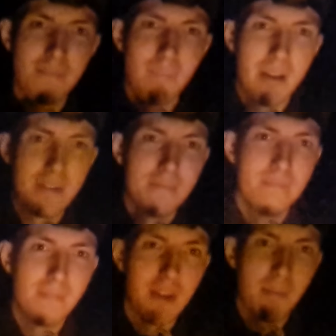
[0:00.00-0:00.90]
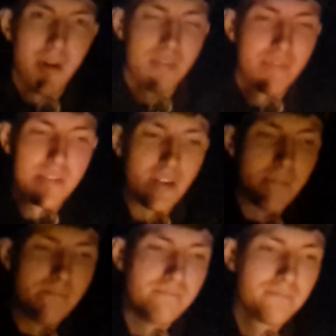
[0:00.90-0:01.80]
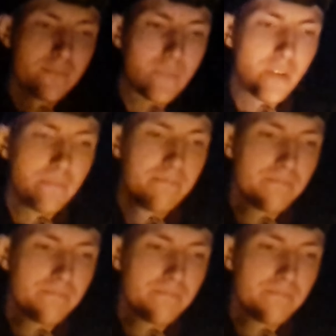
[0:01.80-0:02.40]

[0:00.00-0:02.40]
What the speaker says: made the most of his time. So,